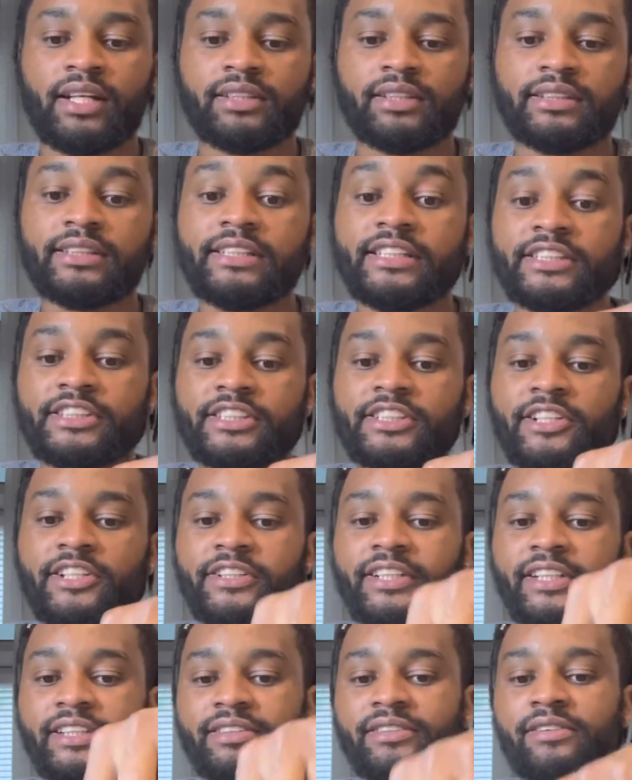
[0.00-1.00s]
the dishes are
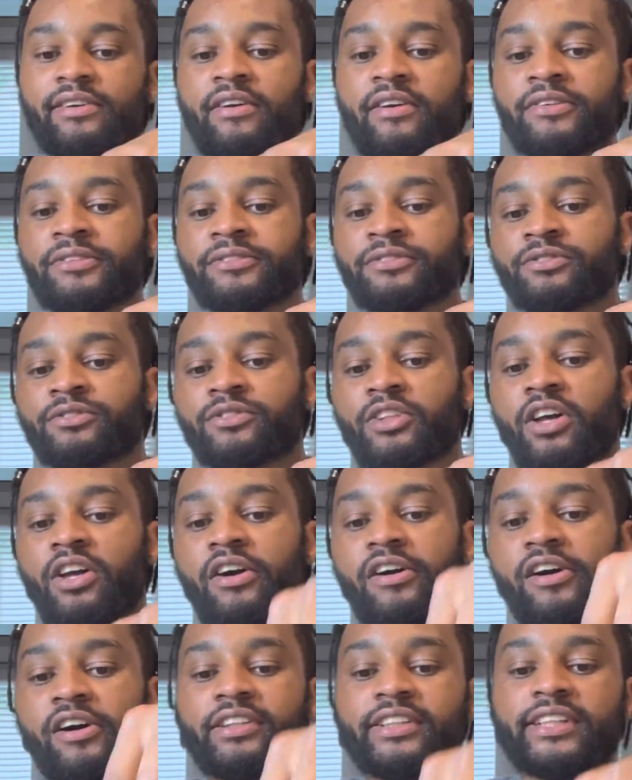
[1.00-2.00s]
done.
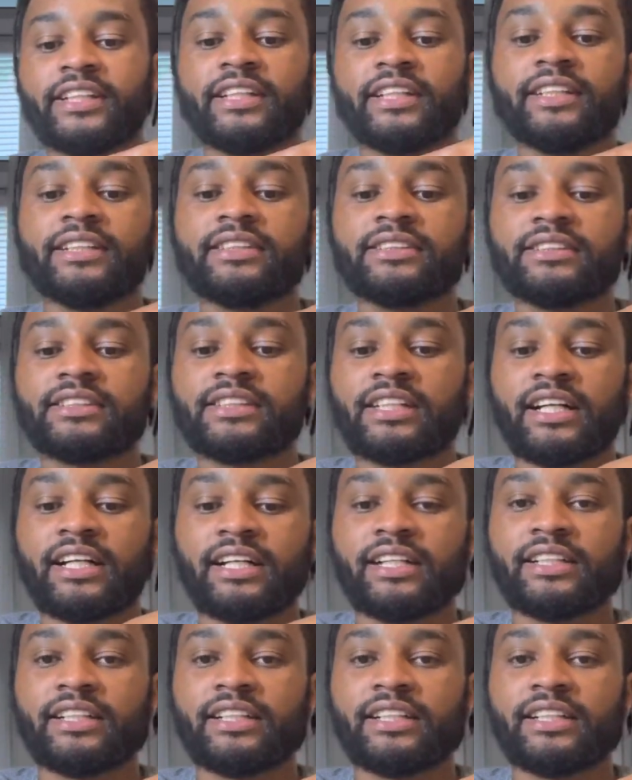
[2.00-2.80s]
On the inside.